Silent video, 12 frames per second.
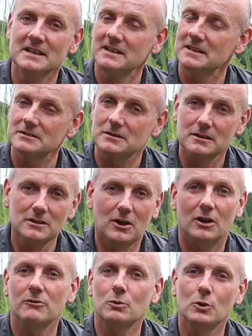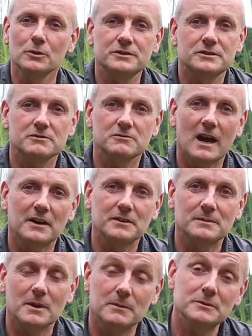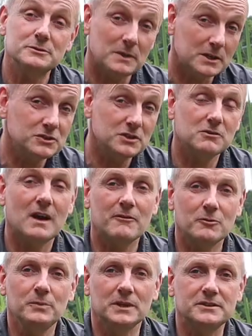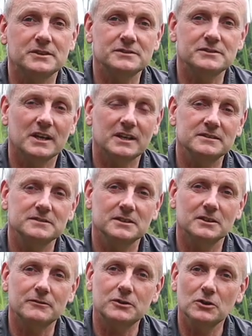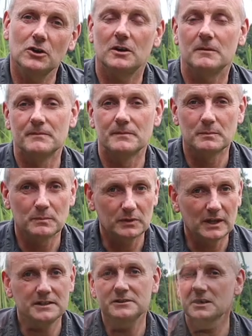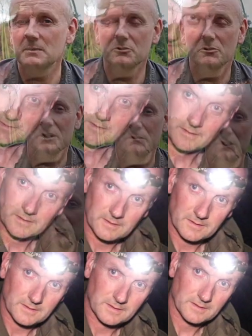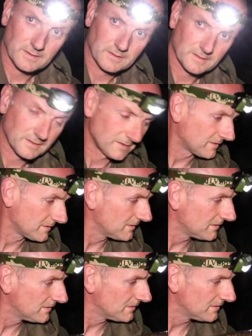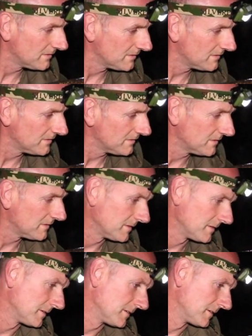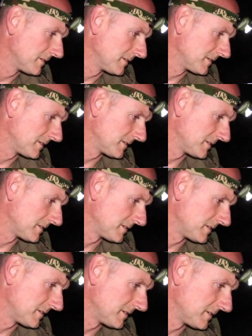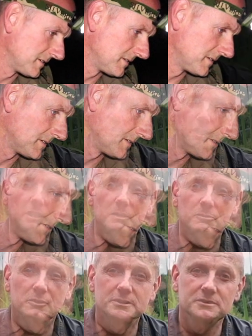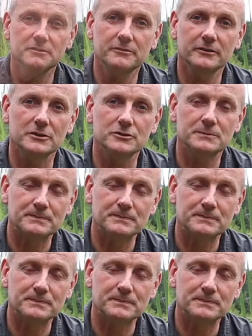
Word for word: There's a lot of waters around at the moment, especially gravel pits, I'd say, that have got plenty of bream in them, from 10 to maybe 14 pounds, you know, real nice, big, impressive fish.